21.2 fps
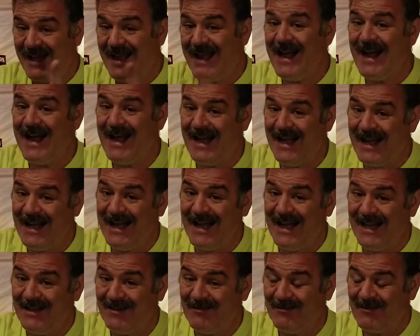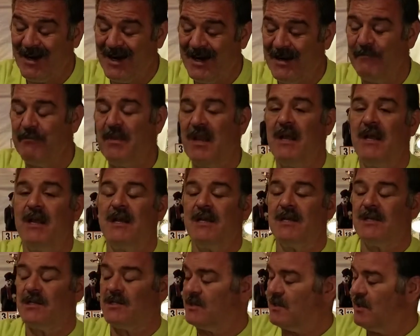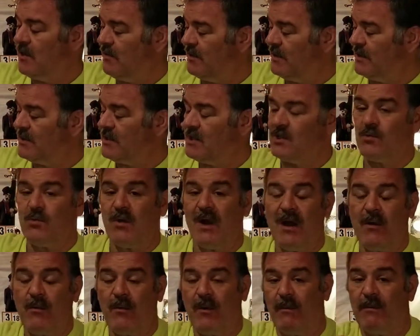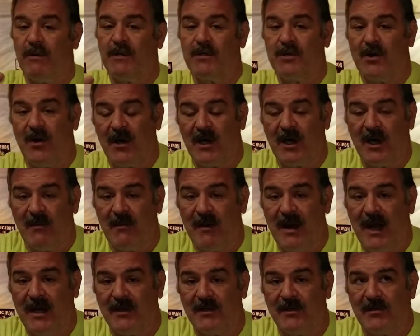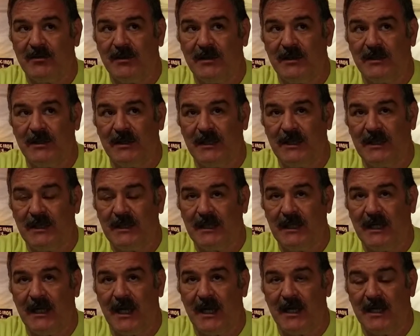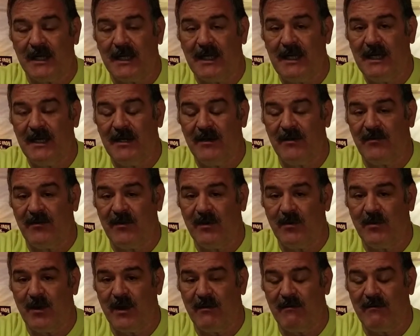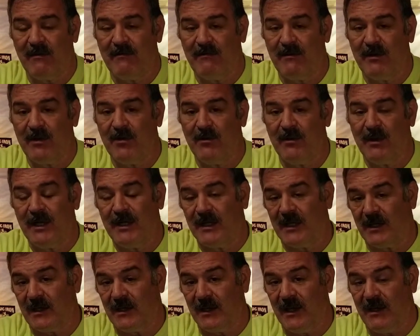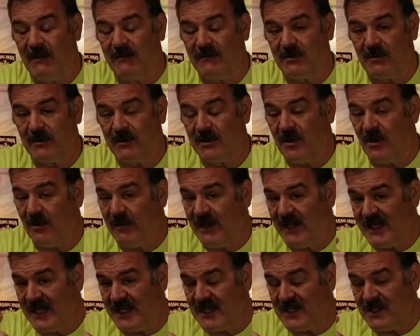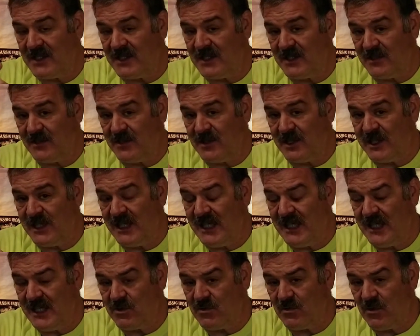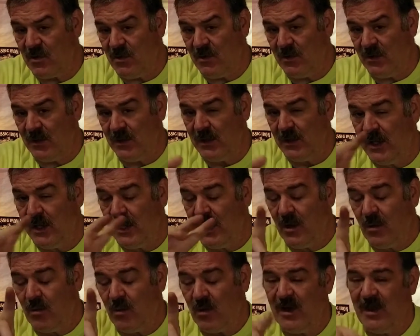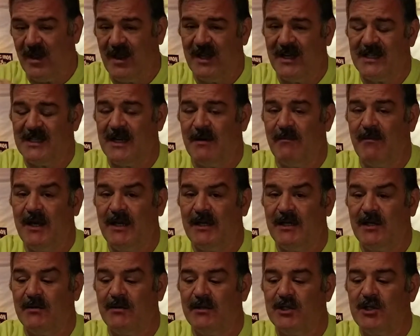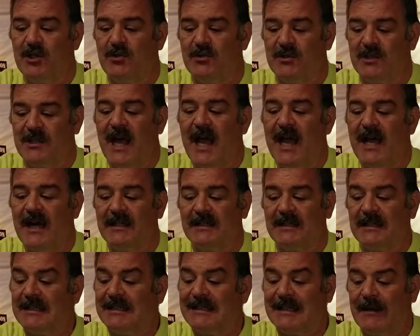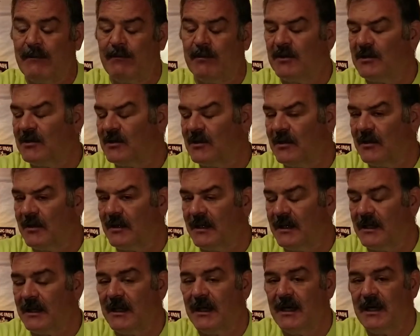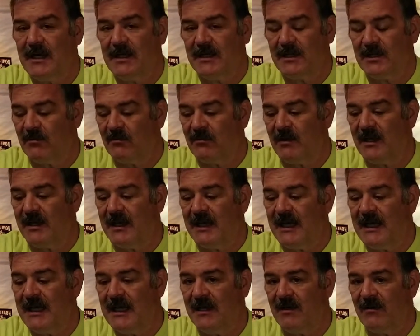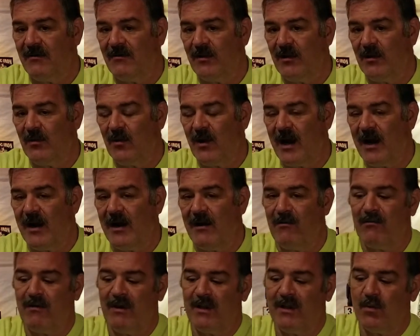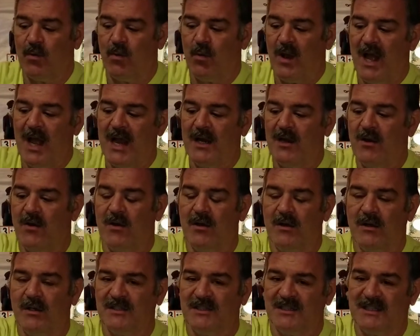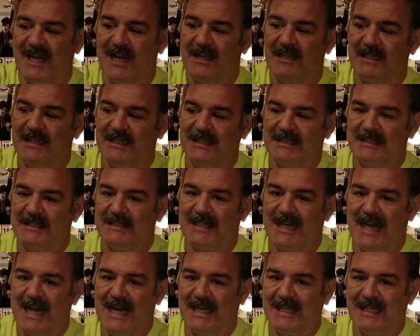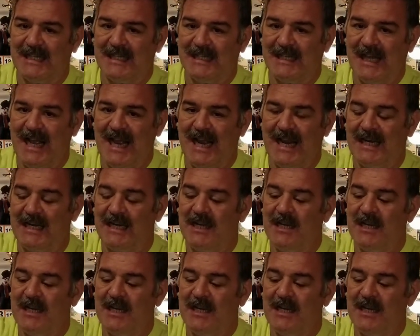Aha, right? So this is why we were talking about during the heated footwear review and the gloves, we were talking about that Synergy heat troller. One of the things I might do is use that as a separate circuit to run the heated footwear and run the Y harness down the inside of the leg.